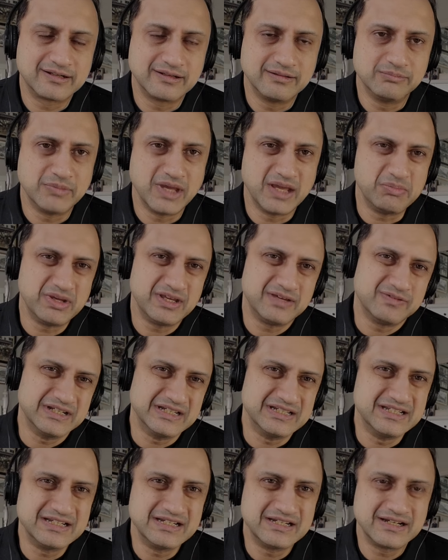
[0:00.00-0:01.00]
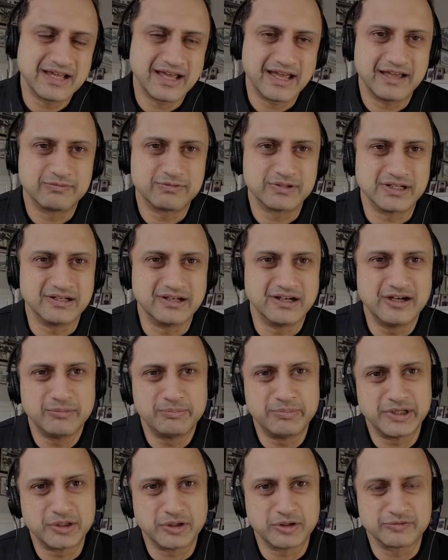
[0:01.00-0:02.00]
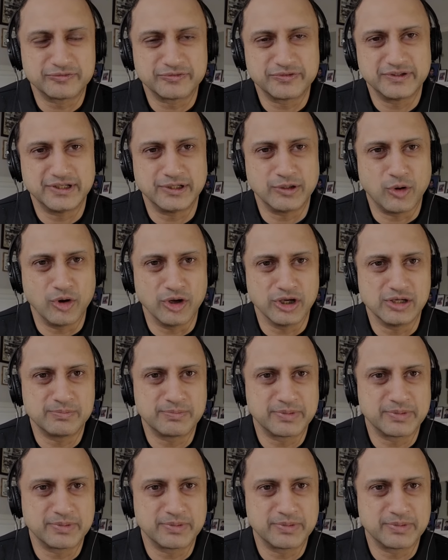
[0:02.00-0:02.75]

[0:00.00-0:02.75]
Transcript: Maybe we didn't have a little bit of an oil